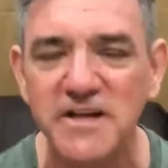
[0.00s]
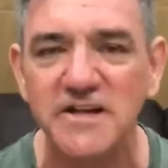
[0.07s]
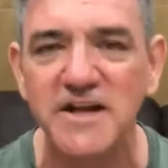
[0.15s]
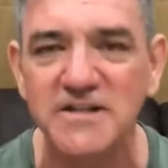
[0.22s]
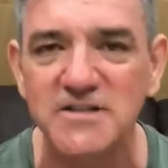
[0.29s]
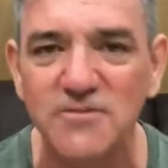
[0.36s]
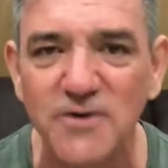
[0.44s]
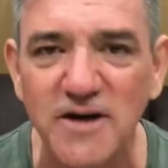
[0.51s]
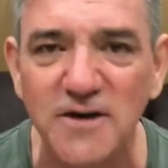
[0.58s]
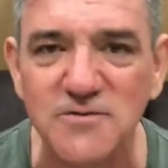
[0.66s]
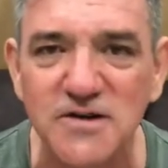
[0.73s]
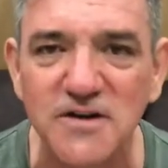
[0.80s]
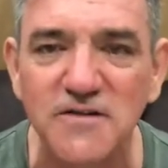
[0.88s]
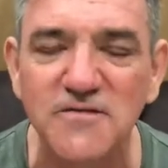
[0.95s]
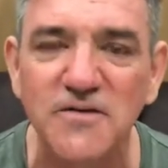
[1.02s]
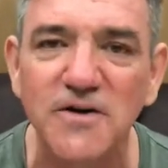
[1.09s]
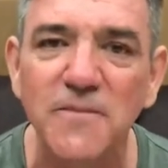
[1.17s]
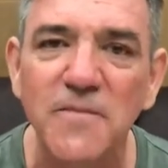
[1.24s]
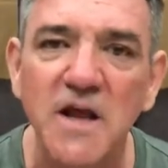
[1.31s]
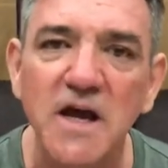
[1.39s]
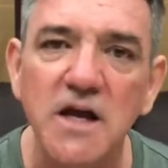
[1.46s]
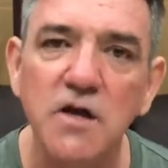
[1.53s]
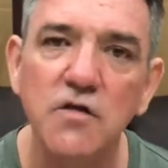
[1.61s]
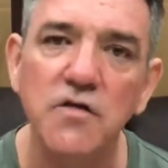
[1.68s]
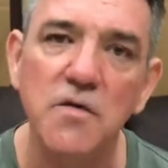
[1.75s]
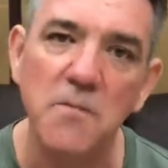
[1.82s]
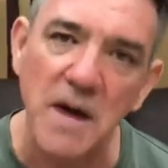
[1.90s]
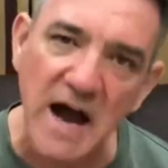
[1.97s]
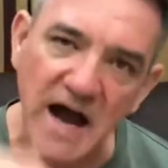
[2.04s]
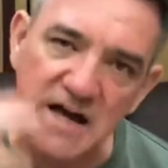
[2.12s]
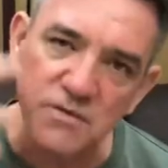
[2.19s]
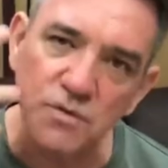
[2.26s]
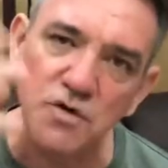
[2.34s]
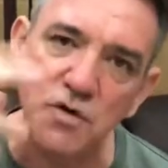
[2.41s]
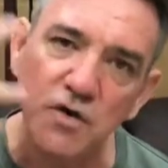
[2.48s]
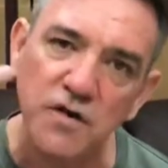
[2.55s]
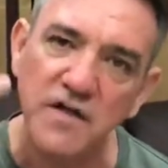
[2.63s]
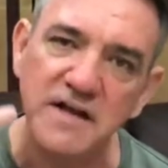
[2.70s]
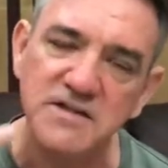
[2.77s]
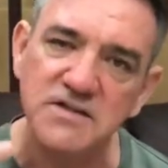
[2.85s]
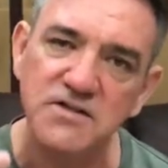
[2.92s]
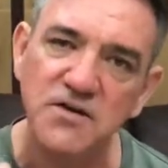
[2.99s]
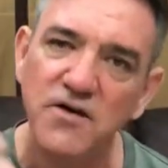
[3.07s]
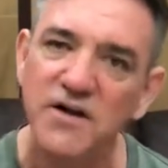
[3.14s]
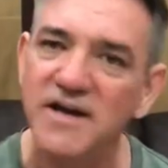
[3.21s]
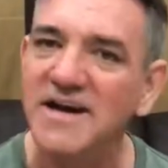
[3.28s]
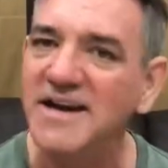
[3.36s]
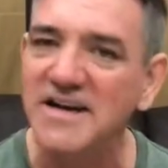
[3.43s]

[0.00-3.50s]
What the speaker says: That's the word I was looking for. You know, the mind will go to that story.